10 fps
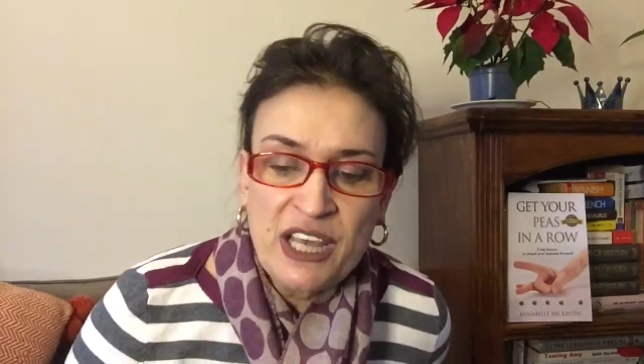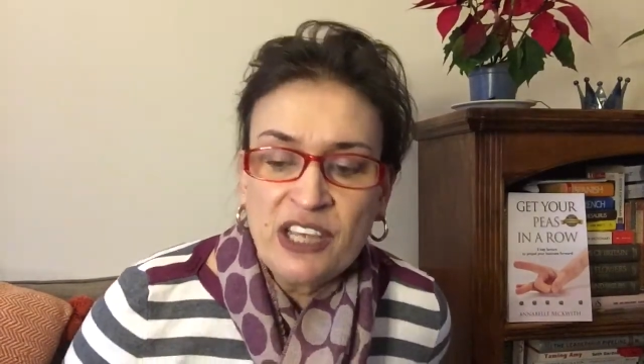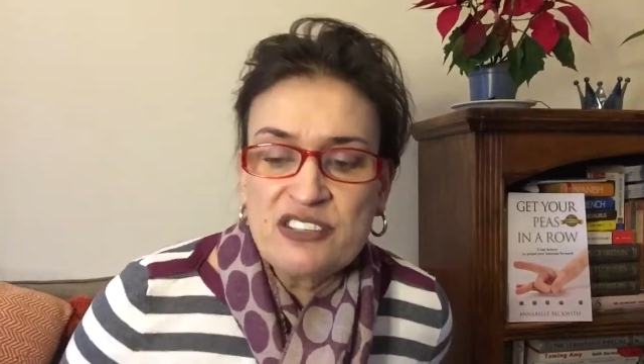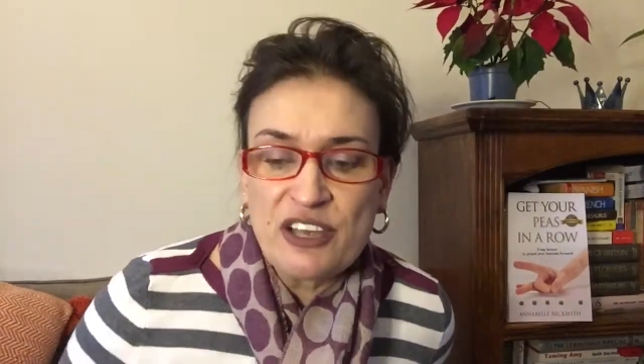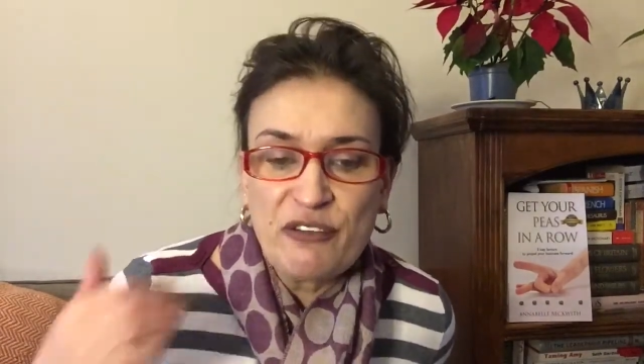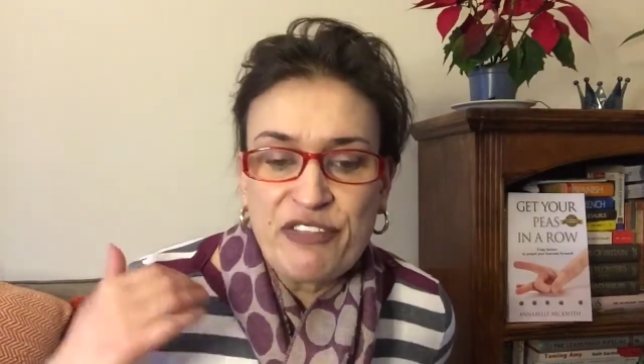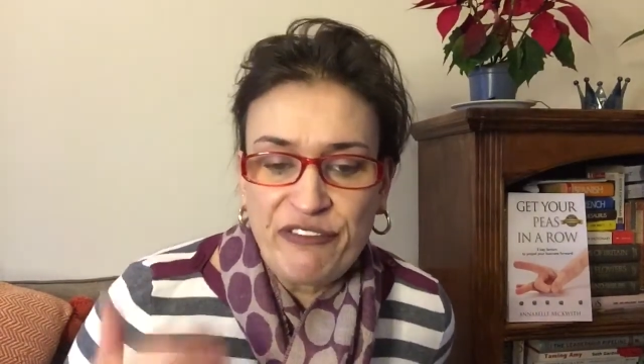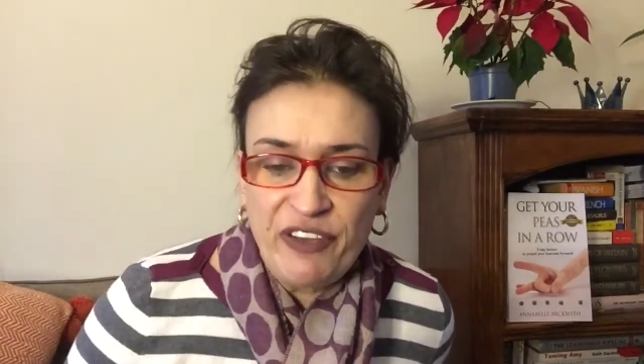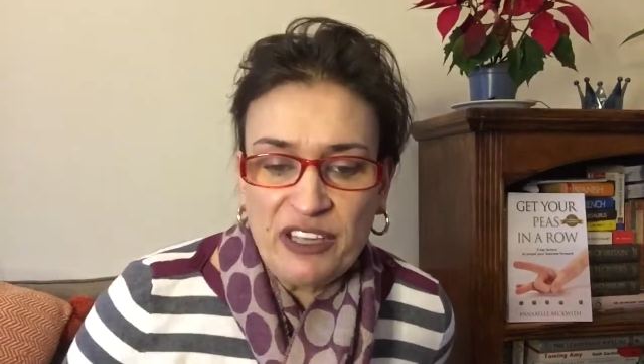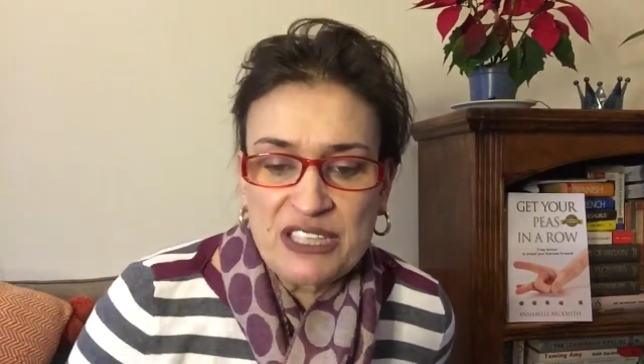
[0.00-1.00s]
So the
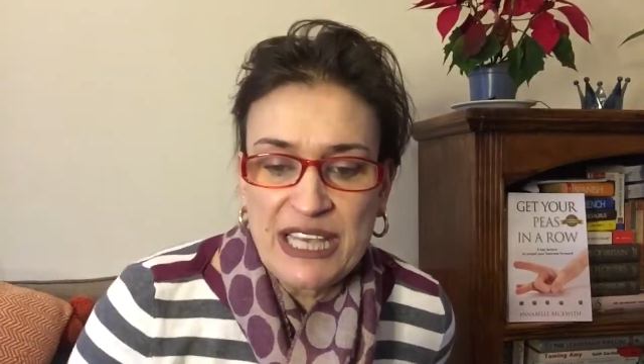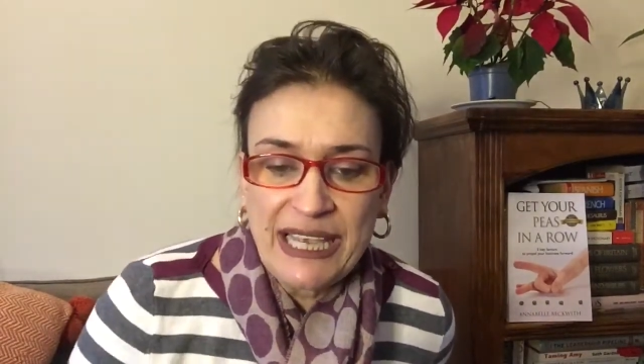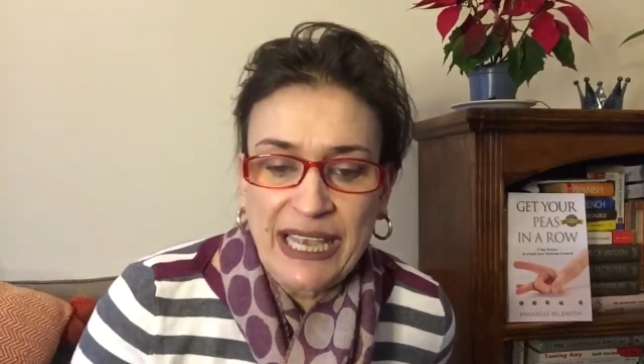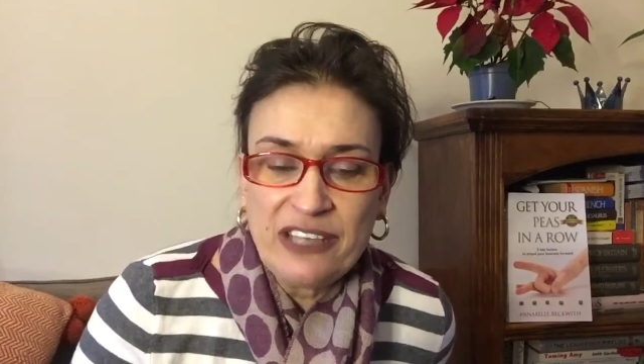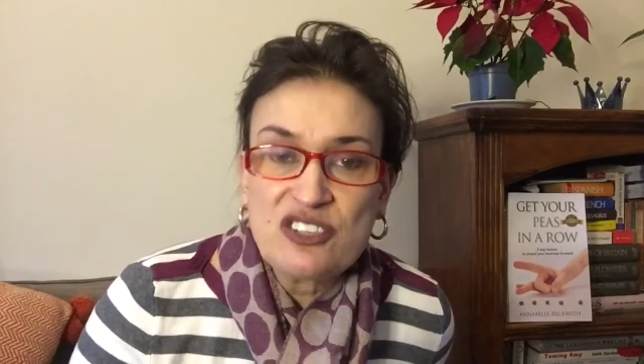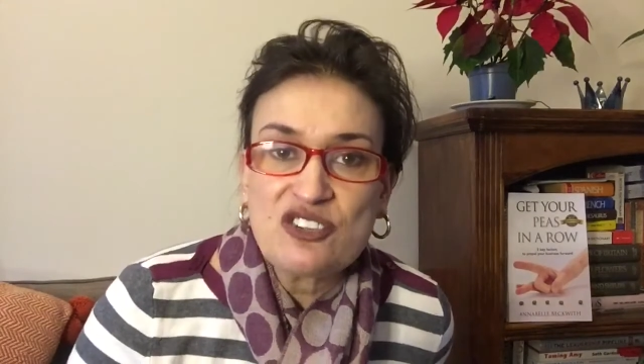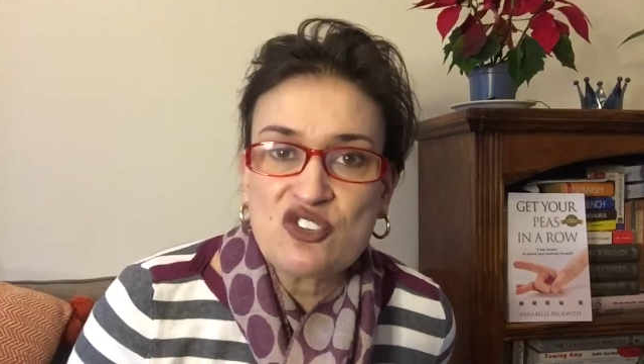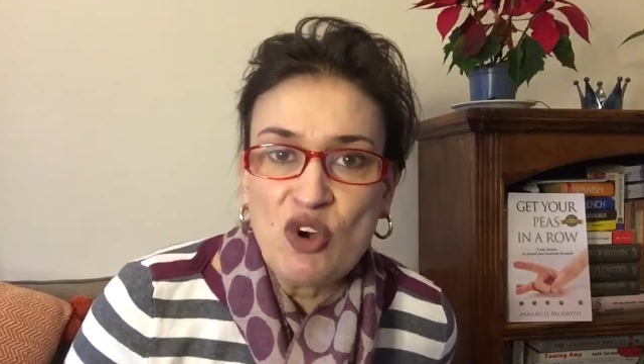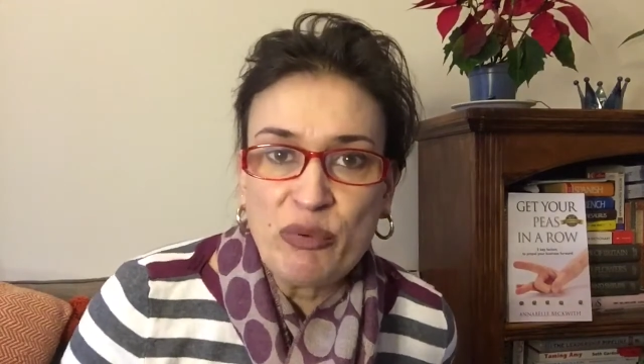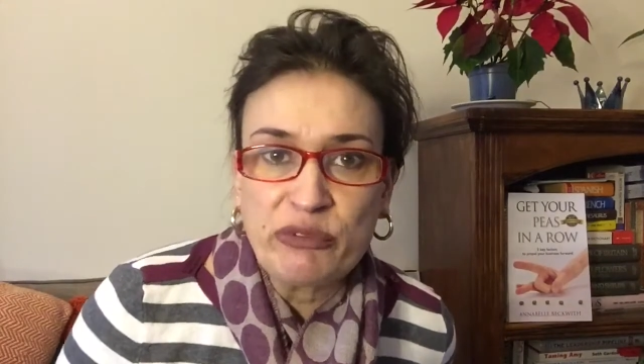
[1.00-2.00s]
first thing is
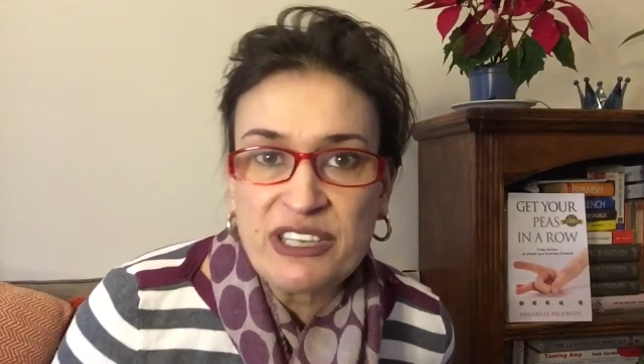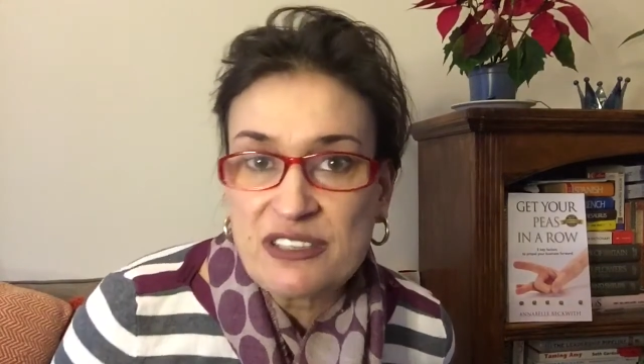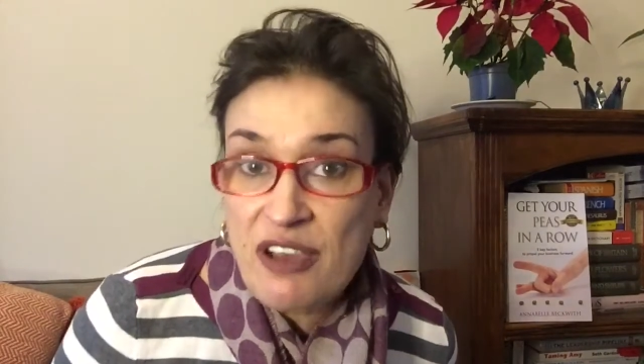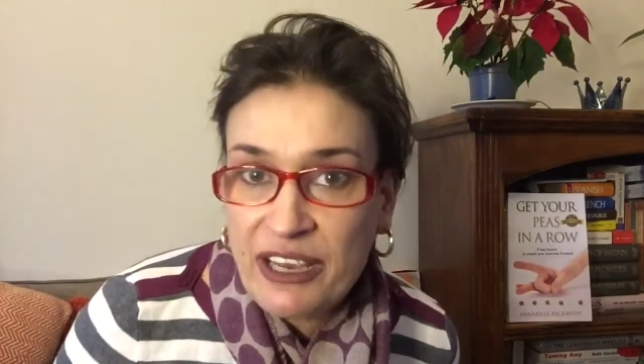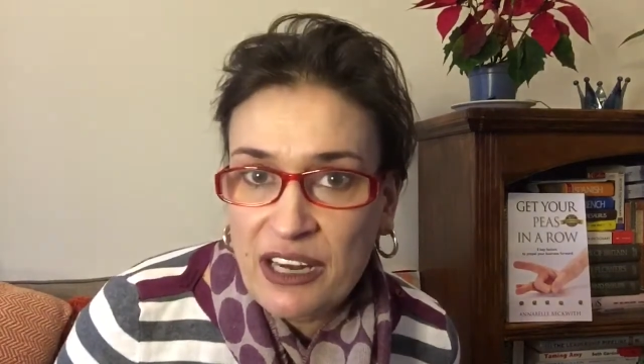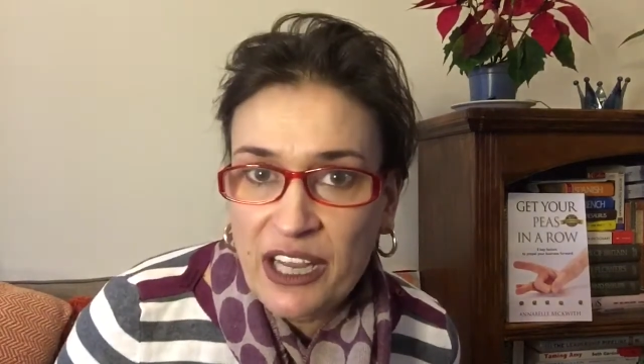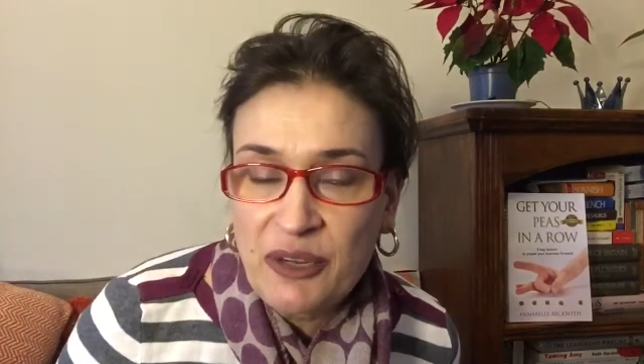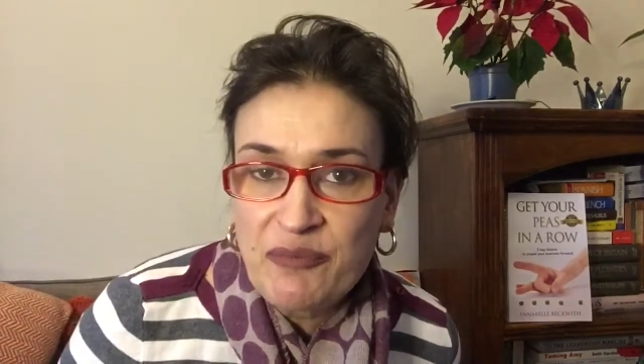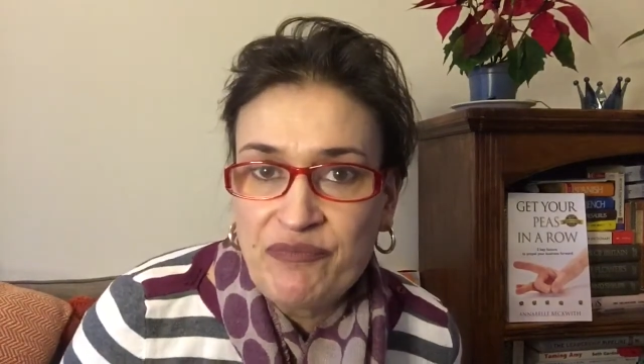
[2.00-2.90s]
stop recycling